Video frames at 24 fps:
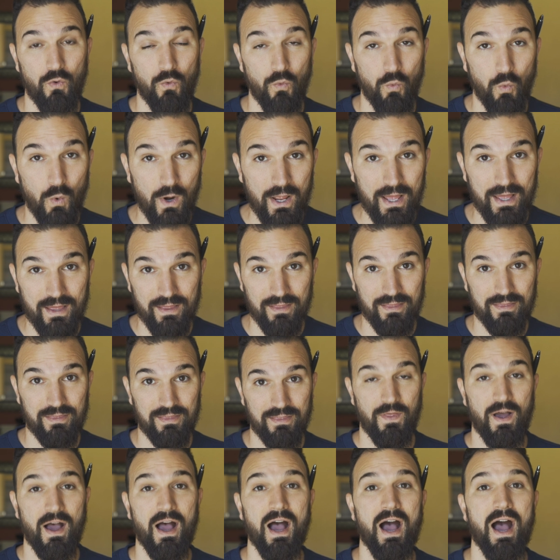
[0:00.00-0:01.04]
with
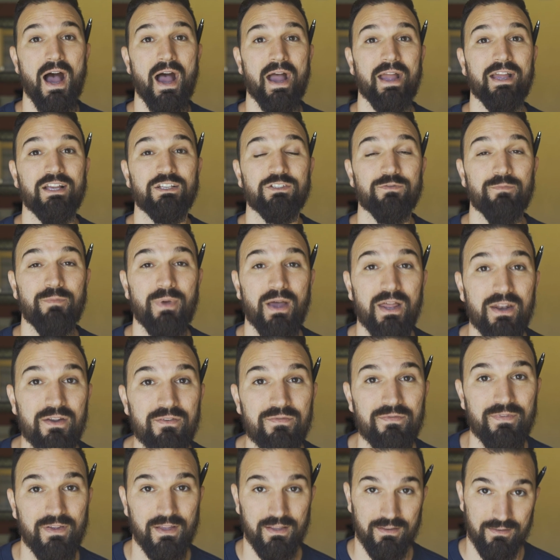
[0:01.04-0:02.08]
the highest
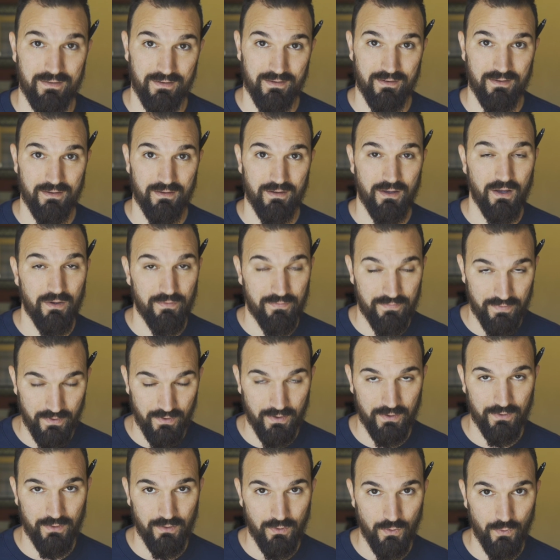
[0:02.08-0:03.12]
benefit of
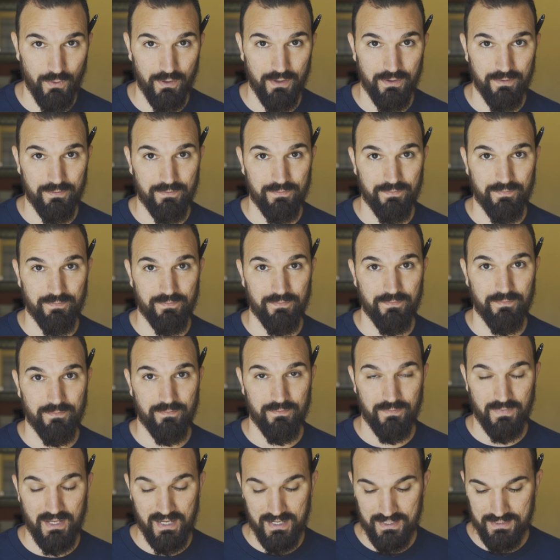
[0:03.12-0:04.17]
fearing the Lord.
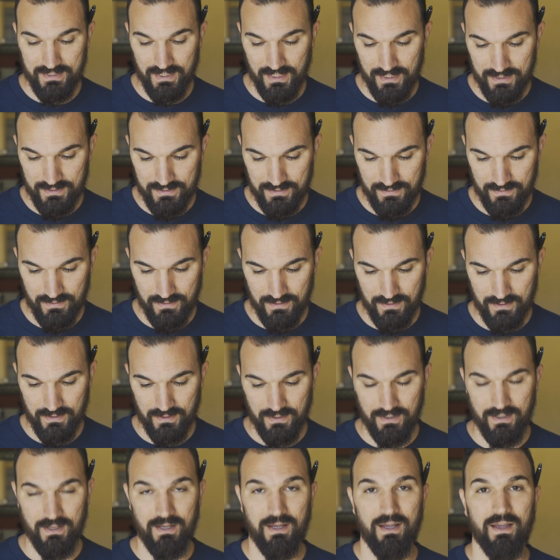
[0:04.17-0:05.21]
He says,
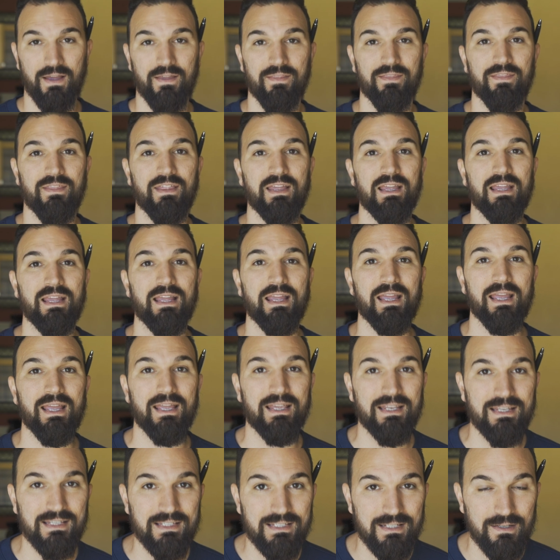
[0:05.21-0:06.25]
the
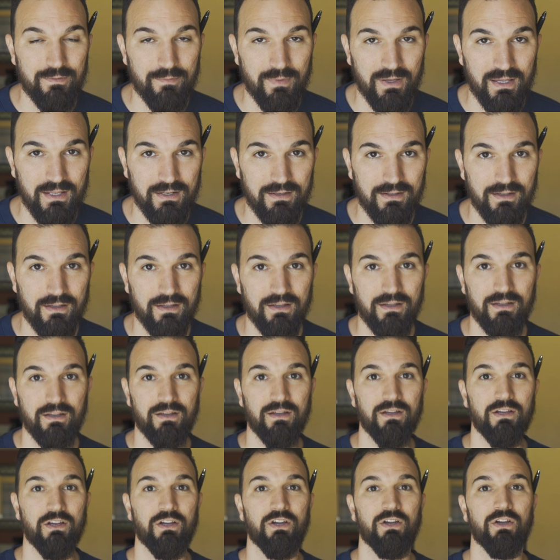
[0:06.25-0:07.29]
intimate
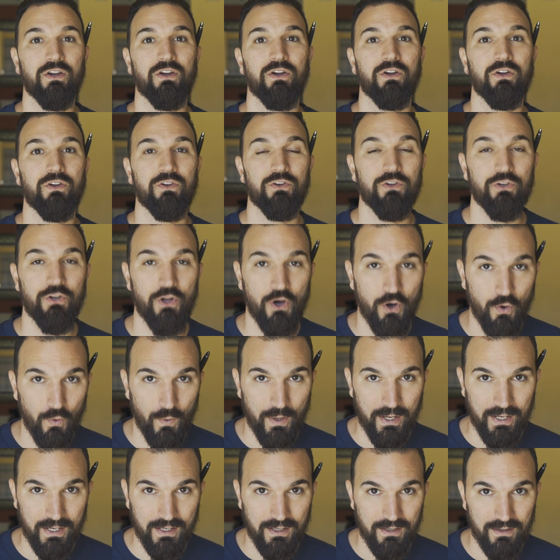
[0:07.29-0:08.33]

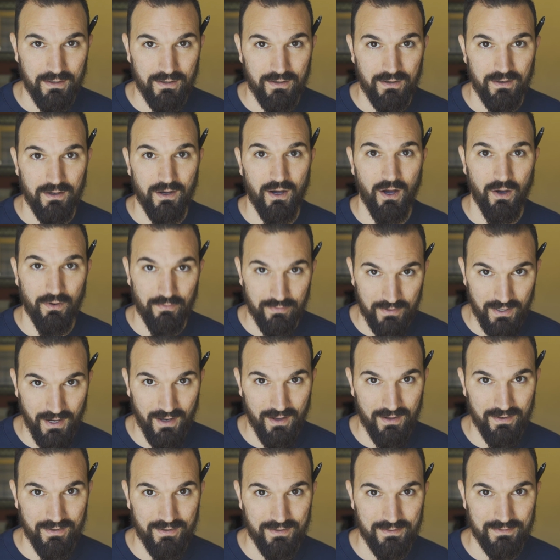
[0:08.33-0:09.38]
knowing of
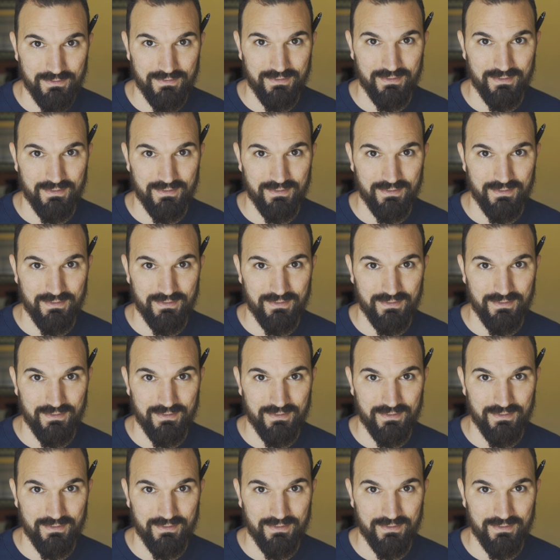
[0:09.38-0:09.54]
God.